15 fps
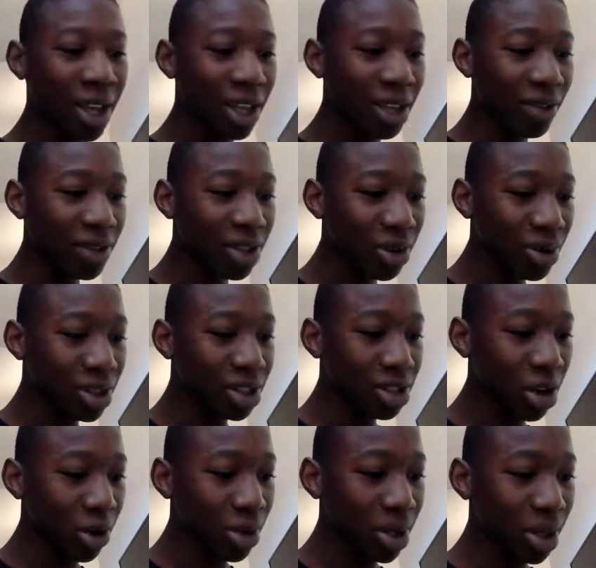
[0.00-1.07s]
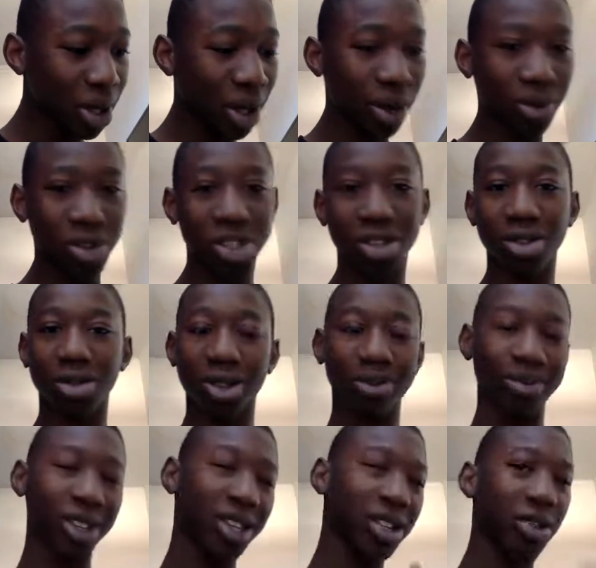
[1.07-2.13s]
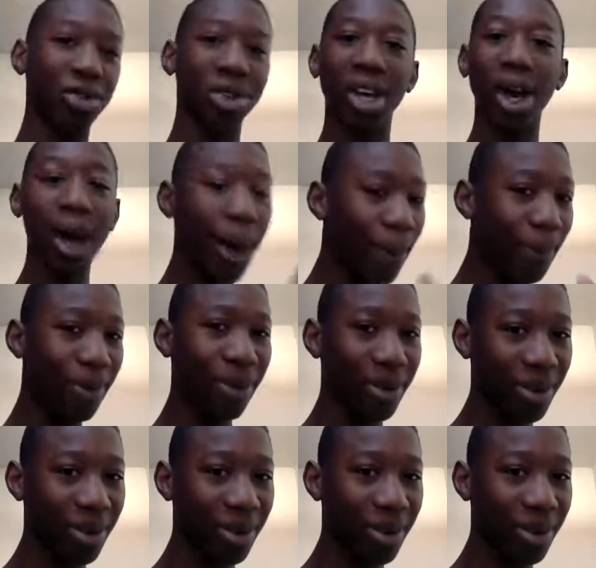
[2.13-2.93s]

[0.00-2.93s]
even though it's going, what's going? It's going up,